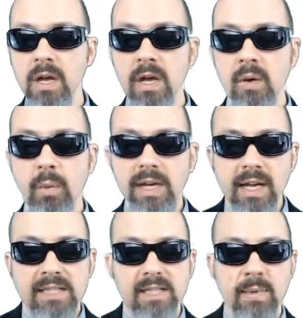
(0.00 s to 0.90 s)
We can
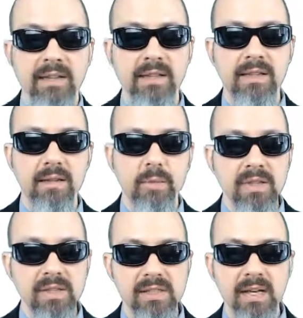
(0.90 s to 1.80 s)
estimate that the
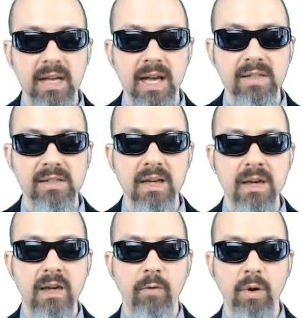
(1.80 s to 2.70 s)
city has
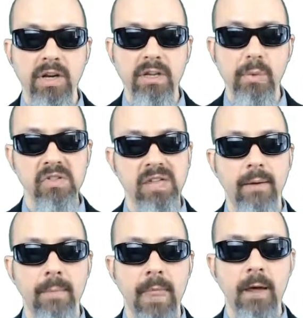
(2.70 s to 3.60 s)
42%
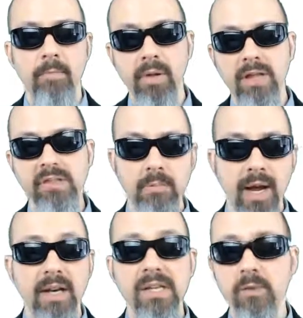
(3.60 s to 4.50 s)
plus or
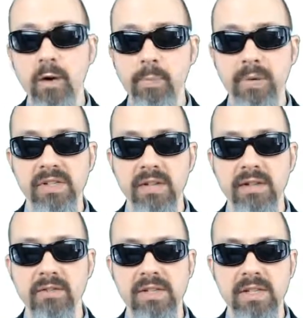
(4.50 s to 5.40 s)
minus 4%
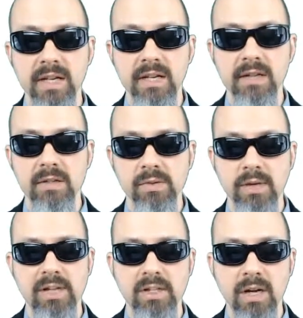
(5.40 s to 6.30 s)
of the city's
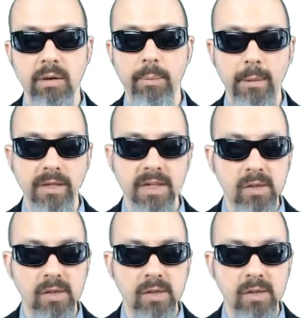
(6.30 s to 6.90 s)
residents are Republicans.